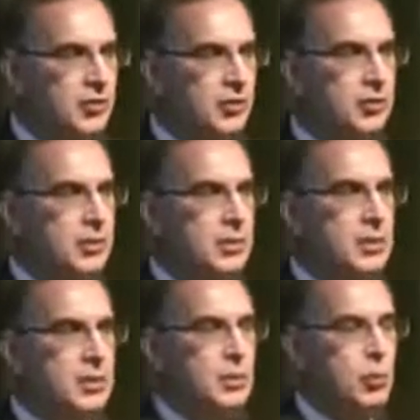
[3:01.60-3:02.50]
X,
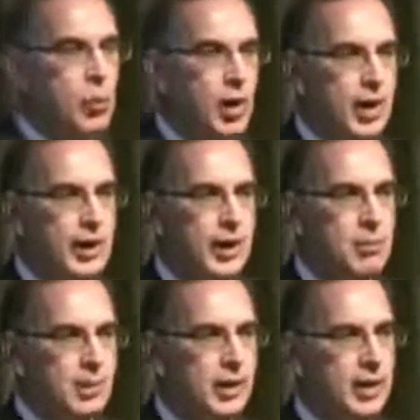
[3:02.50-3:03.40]
Y,
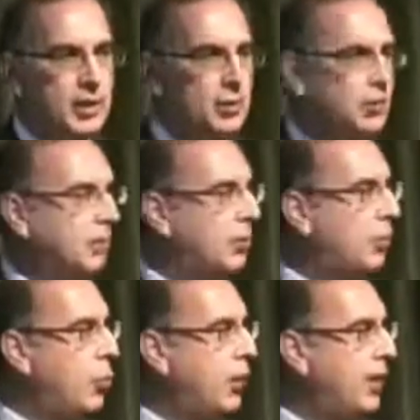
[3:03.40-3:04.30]
and millennials,
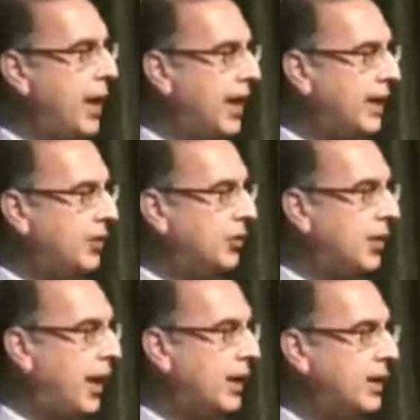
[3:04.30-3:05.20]
born in the 80s,
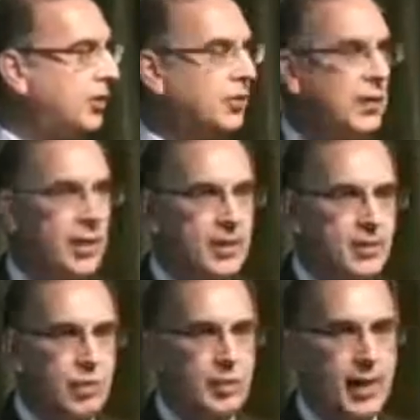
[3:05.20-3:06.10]
90s,
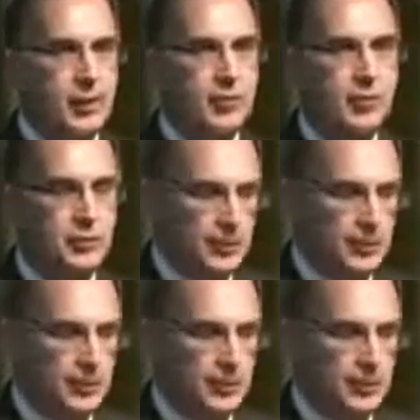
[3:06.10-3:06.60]
and the 2000s.